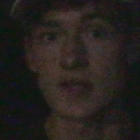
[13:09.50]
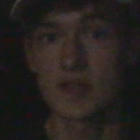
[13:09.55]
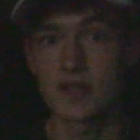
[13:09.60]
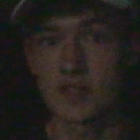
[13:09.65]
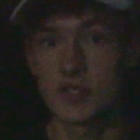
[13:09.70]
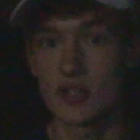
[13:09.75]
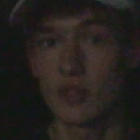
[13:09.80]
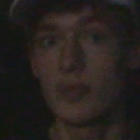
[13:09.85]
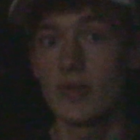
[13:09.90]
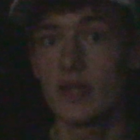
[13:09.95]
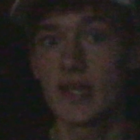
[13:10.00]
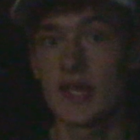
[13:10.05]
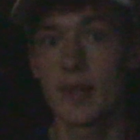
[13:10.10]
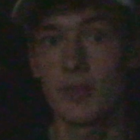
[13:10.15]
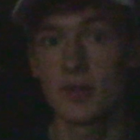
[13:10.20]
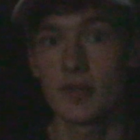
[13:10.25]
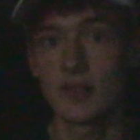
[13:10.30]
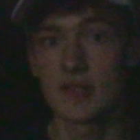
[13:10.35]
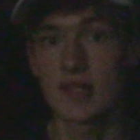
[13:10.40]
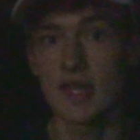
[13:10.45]
still being
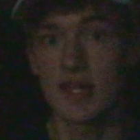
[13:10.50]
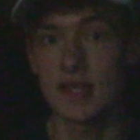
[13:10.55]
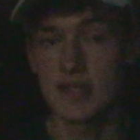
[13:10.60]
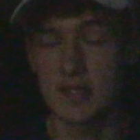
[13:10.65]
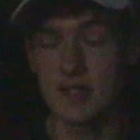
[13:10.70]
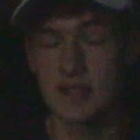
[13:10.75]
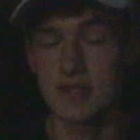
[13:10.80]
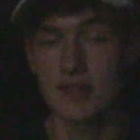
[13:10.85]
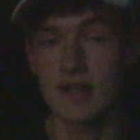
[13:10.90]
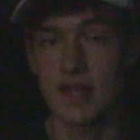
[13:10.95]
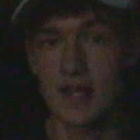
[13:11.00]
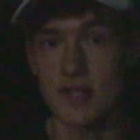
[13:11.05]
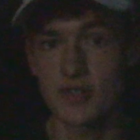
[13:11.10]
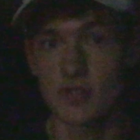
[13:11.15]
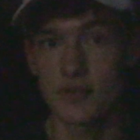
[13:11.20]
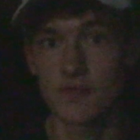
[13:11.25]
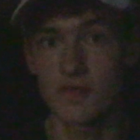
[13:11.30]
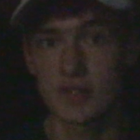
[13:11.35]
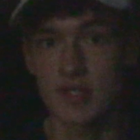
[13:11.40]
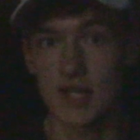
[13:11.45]
able to get decent
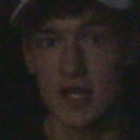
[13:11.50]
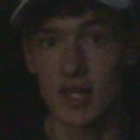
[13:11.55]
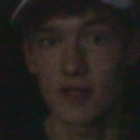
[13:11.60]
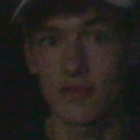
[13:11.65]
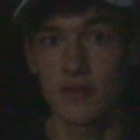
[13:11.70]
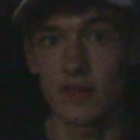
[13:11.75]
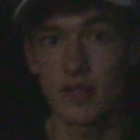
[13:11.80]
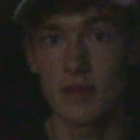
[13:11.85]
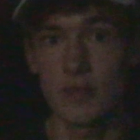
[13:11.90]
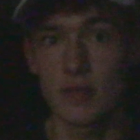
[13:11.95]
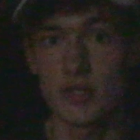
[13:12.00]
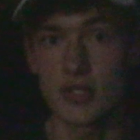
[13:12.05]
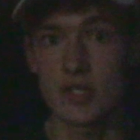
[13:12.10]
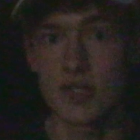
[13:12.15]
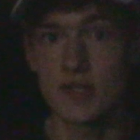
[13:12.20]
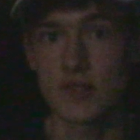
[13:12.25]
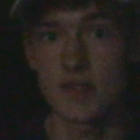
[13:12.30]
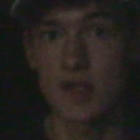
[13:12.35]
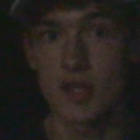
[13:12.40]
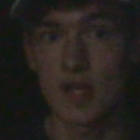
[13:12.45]
astrophotography
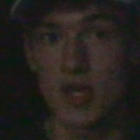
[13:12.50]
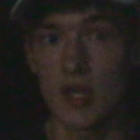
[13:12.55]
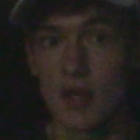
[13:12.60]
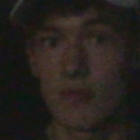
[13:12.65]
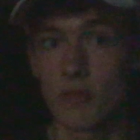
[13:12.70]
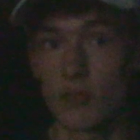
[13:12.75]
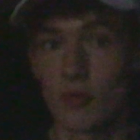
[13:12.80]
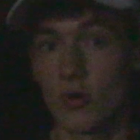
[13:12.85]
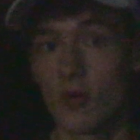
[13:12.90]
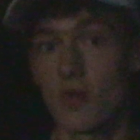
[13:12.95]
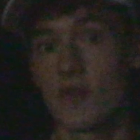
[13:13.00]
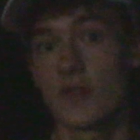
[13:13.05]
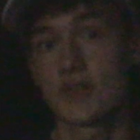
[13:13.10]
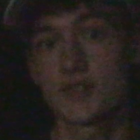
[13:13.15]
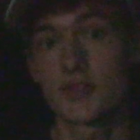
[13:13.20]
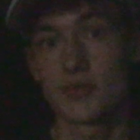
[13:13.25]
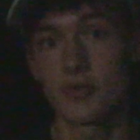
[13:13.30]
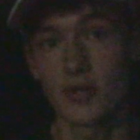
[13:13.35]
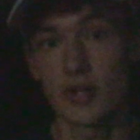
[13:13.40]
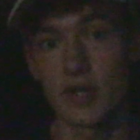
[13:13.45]
images. Moral of the
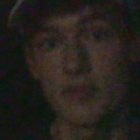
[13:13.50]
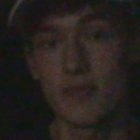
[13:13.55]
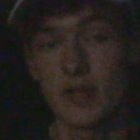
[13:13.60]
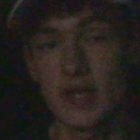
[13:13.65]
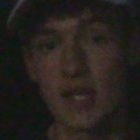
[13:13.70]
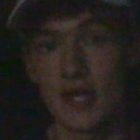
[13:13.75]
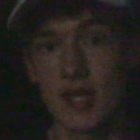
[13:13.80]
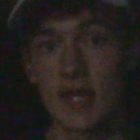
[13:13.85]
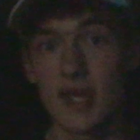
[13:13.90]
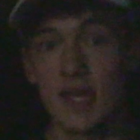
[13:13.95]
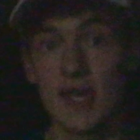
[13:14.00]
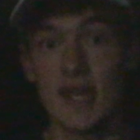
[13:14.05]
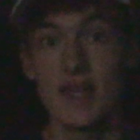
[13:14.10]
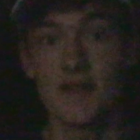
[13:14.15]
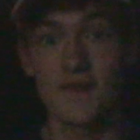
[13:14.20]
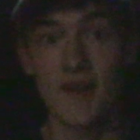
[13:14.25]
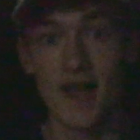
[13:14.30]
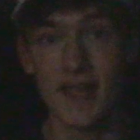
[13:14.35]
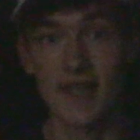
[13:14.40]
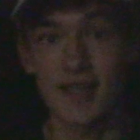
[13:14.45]
story being,
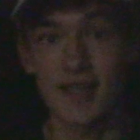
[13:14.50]
if I